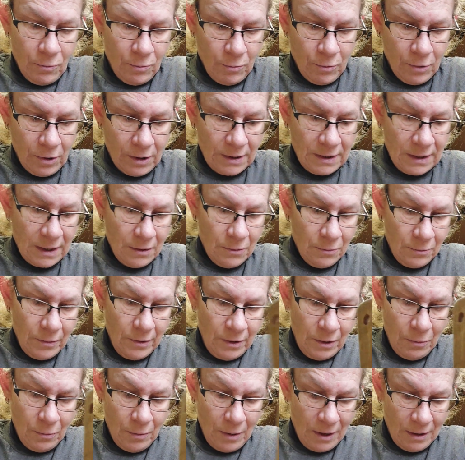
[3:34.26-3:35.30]
Works out
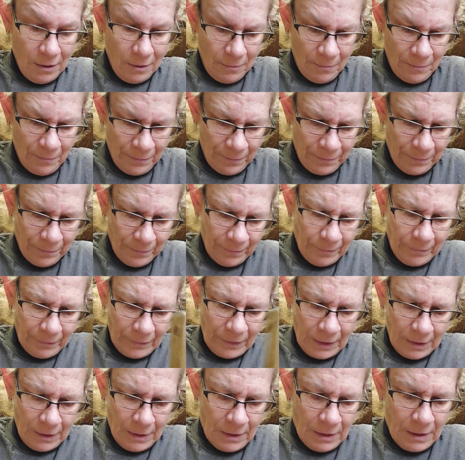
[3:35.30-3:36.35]
real well.
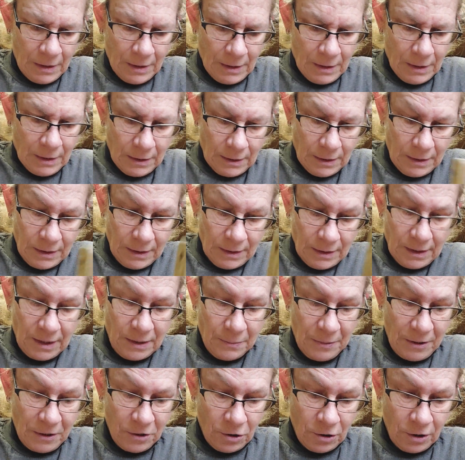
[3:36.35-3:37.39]
It's
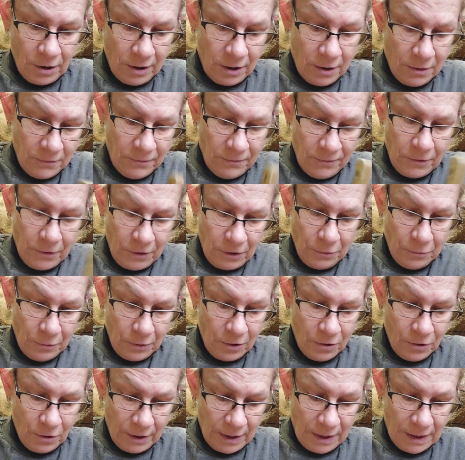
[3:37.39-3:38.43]
especially good for doing
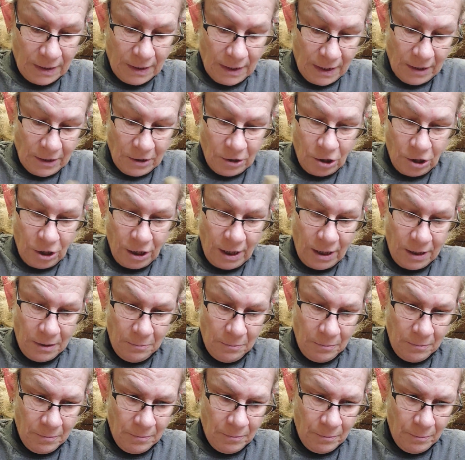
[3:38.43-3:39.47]
cookies on a sheet,
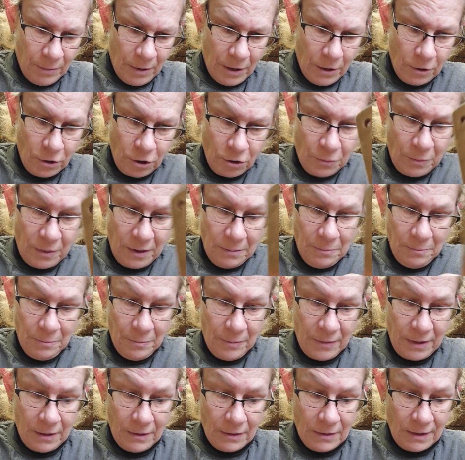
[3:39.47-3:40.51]
parchment,
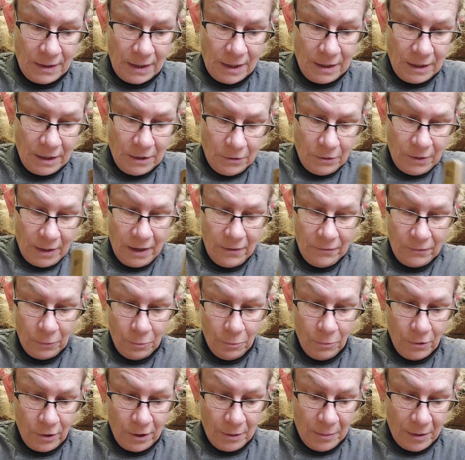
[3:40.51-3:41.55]
because then you don't have to
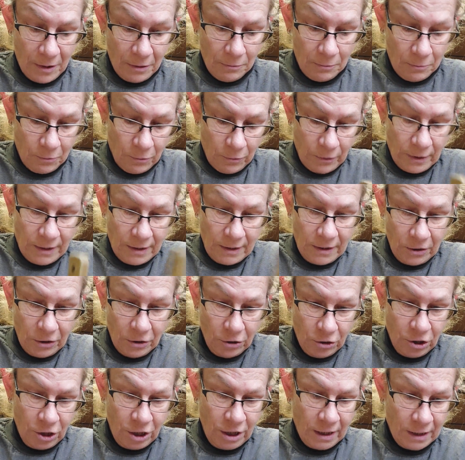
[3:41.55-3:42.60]
worry about greasing your
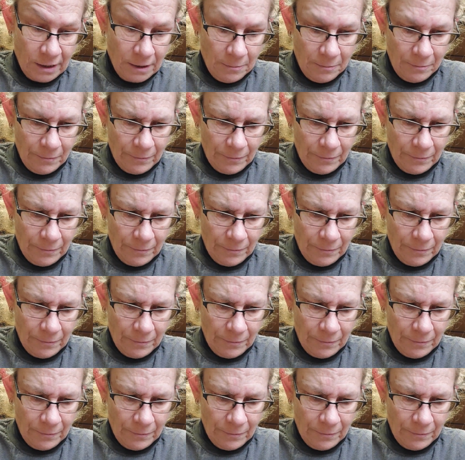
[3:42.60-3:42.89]
sheet.